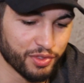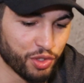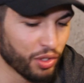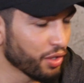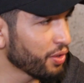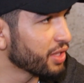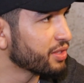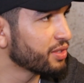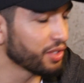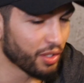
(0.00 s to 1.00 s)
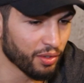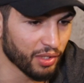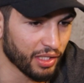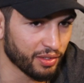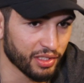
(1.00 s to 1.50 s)
short notice, you know,
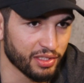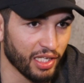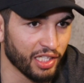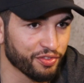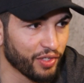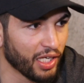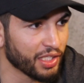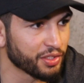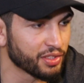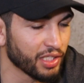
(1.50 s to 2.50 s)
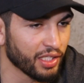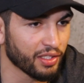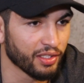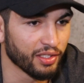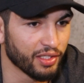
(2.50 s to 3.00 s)
like this last fight I had to take.
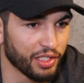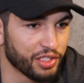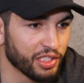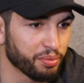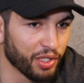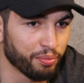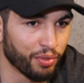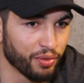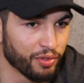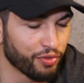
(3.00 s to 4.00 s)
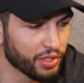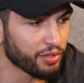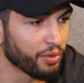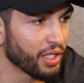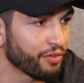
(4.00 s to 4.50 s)
They changed my opponent. First
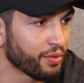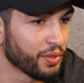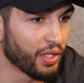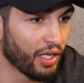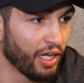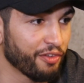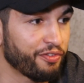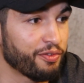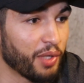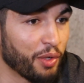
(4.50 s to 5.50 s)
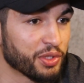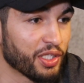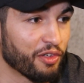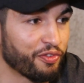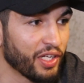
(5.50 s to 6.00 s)
of all, I was
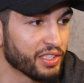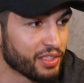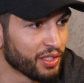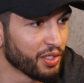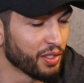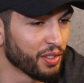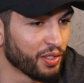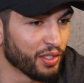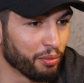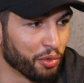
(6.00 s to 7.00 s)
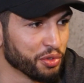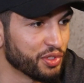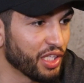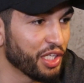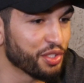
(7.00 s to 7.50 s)
gonna face the
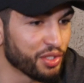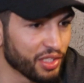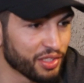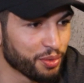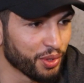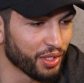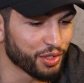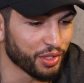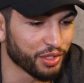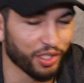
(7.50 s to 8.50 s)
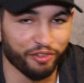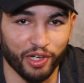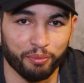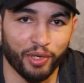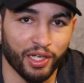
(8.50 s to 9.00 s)
most dangerous
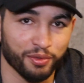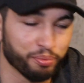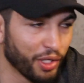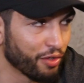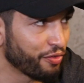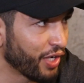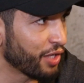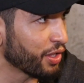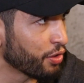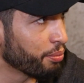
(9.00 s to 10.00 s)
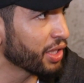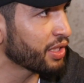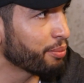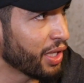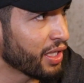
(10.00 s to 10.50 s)
135-pound fighter in
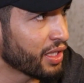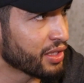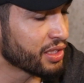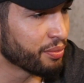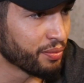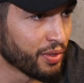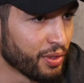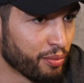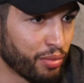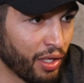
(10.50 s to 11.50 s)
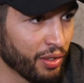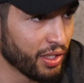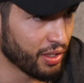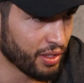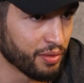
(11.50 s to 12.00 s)
Combate Americas, and
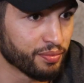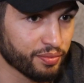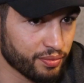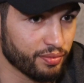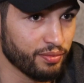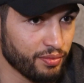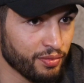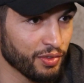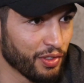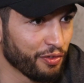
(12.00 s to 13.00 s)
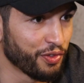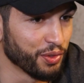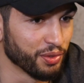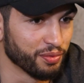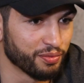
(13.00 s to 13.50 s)
probably in a
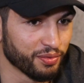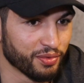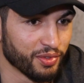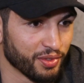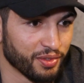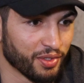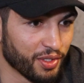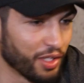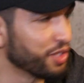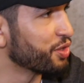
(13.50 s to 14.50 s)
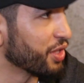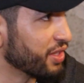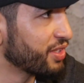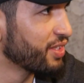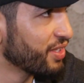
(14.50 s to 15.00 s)
few countries.